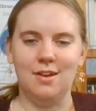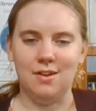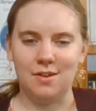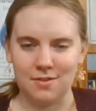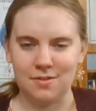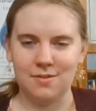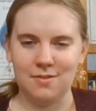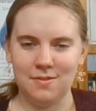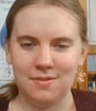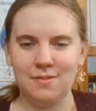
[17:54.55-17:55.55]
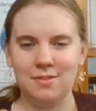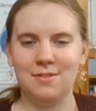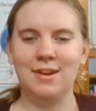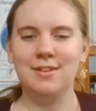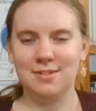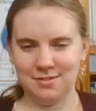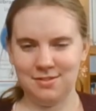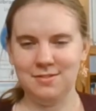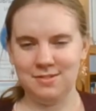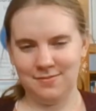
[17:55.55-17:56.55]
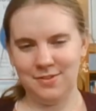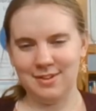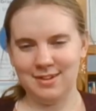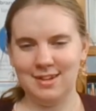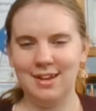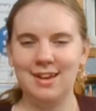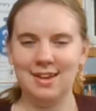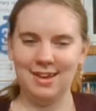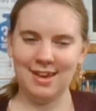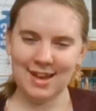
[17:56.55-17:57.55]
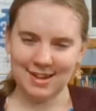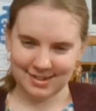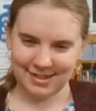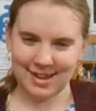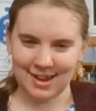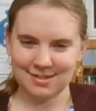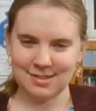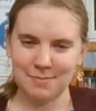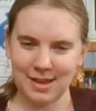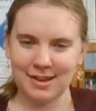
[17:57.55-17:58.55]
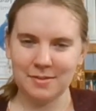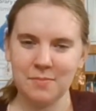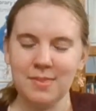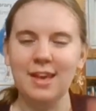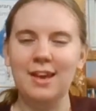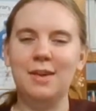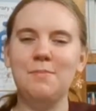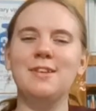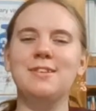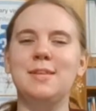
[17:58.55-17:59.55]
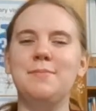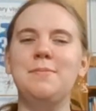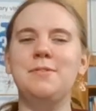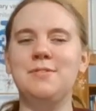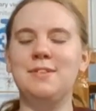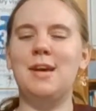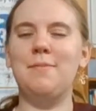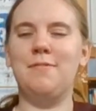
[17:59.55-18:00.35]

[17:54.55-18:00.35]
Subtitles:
Oh, the Grand Old Duke of York, he had 10,000 men. He marched them up to the top of